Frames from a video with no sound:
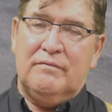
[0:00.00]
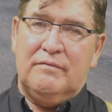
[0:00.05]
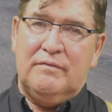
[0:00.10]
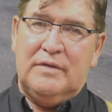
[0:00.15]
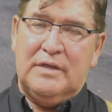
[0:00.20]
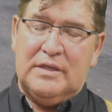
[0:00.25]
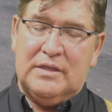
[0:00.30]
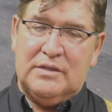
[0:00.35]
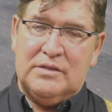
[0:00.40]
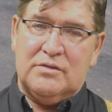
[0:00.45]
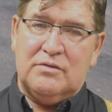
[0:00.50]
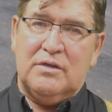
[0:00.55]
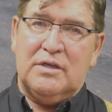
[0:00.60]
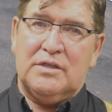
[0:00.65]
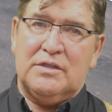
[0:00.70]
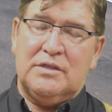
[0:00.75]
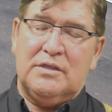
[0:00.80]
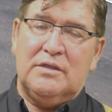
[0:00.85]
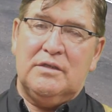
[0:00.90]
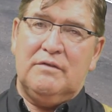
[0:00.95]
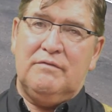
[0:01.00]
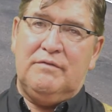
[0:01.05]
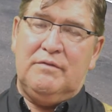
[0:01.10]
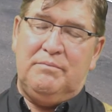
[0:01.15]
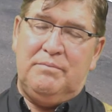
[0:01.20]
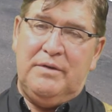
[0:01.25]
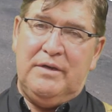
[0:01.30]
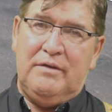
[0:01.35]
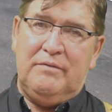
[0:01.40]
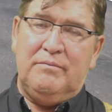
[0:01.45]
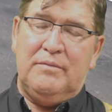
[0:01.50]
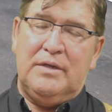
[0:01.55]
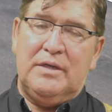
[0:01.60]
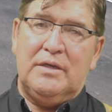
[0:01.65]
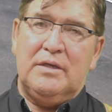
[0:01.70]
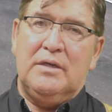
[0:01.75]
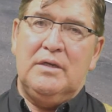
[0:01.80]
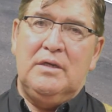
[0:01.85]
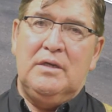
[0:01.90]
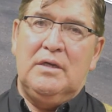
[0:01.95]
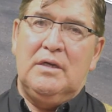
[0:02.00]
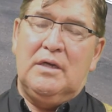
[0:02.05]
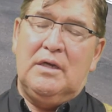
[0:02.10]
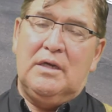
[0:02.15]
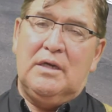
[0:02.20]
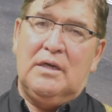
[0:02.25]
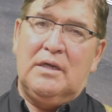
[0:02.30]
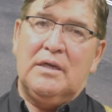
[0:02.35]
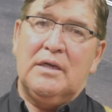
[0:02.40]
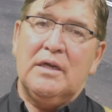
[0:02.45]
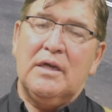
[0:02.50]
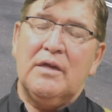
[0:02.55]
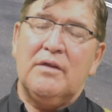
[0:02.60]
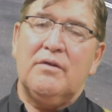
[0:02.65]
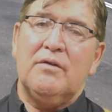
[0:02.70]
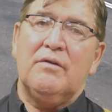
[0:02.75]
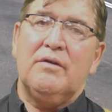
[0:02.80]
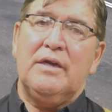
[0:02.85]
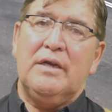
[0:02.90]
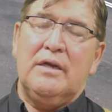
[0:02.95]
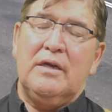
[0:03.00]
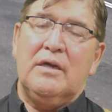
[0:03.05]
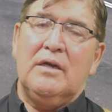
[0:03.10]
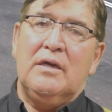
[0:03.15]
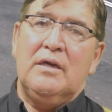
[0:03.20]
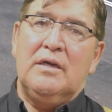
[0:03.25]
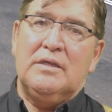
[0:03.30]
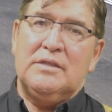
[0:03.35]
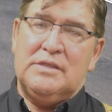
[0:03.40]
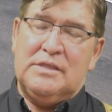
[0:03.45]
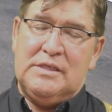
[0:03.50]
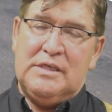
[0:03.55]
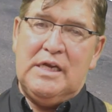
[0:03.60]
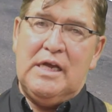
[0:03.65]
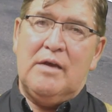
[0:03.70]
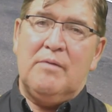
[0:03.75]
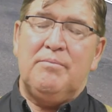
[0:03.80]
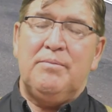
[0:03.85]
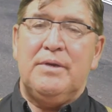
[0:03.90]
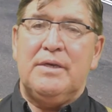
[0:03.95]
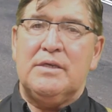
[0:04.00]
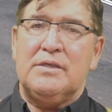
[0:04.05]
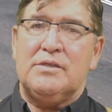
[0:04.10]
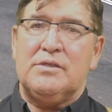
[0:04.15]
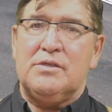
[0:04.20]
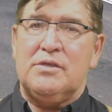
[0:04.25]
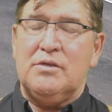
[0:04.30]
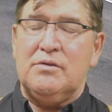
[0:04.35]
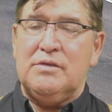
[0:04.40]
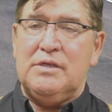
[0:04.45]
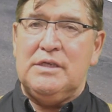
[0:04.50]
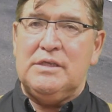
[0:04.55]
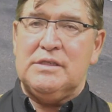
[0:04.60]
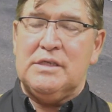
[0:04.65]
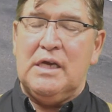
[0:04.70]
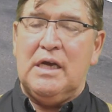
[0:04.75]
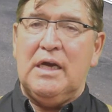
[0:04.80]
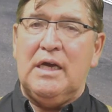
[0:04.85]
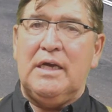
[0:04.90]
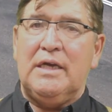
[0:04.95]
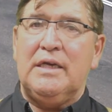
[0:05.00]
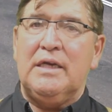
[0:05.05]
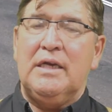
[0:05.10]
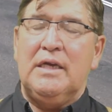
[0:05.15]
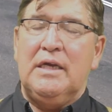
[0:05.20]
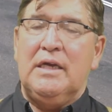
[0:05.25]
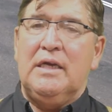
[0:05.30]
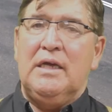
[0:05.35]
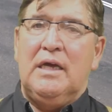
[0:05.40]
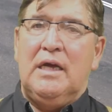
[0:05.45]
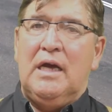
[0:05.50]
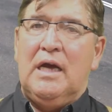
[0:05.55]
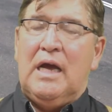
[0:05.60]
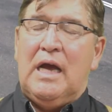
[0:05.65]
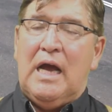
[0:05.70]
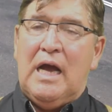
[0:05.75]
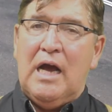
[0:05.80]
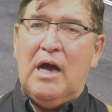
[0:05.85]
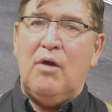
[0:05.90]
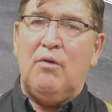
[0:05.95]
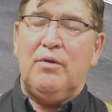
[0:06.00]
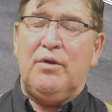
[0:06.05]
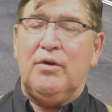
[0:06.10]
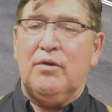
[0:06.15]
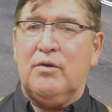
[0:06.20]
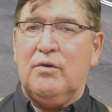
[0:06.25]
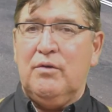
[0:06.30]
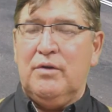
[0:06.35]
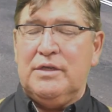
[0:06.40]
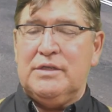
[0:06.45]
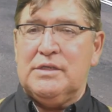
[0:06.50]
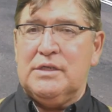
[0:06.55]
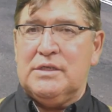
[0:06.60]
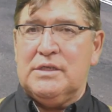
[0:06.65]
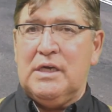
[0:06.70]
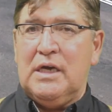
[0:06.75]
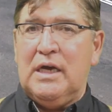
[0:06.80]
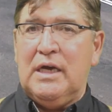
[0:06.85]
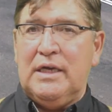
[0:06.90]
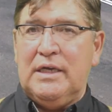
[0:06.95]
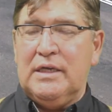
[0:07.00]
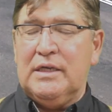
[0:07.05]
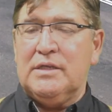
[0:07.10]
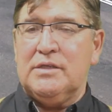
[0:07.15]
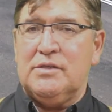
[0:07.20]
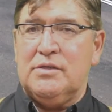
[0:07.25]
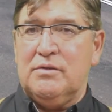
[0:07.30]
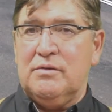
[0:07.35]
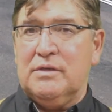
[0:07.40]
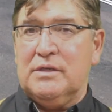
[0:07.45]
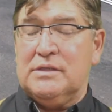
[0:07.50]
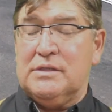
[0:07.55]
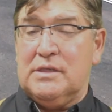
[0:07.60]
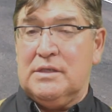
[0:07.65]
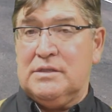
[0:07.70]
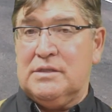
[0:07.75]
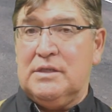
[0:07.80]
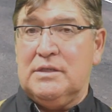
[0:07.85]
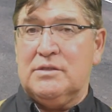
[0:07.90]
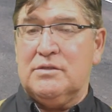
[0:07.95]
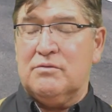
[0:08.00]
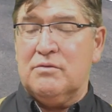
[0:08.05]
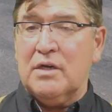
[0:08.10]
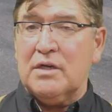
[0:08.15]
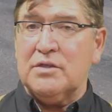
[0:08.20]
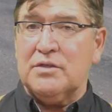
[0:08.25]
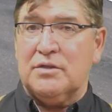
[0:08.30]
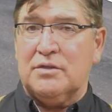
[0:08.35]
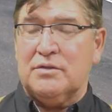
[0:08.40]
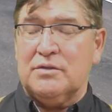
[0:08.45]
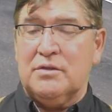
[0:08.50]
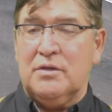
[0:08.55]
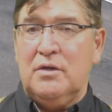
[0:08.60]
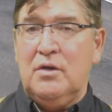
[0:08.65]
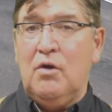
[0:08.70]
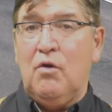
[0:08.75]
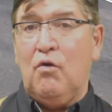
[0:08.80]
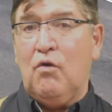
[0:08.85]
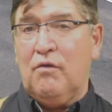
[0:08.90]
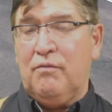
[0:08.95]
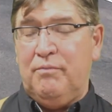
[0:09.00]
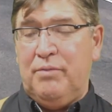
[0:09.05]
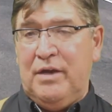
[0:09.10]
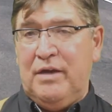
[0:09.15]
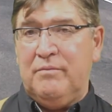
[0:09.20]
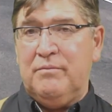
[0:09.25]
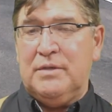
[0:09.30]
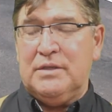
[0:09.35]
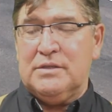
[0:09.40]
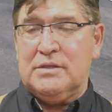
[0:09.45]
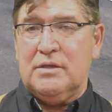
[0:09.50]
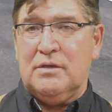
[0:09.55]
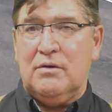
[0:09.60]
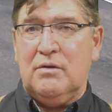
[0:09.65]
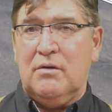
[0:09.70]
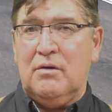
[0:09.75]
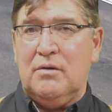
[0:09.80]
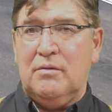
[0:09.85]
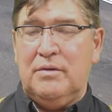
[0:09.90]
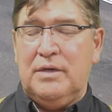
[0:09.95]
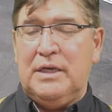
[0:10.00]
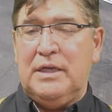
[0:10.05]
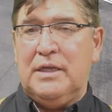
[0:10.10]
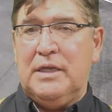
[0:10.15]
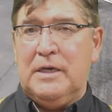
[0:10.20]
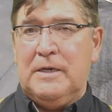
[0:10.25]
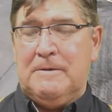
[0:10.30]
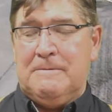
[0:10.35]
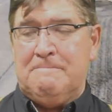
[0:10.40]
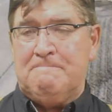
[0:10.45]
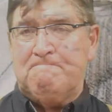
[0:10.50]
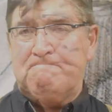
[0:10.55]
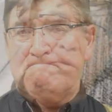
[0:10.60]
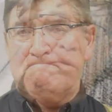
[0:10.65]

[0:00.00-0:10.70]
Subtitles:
the construction of the pavement, another step is to design how you're going to tie into existing structures or pavements that are already there.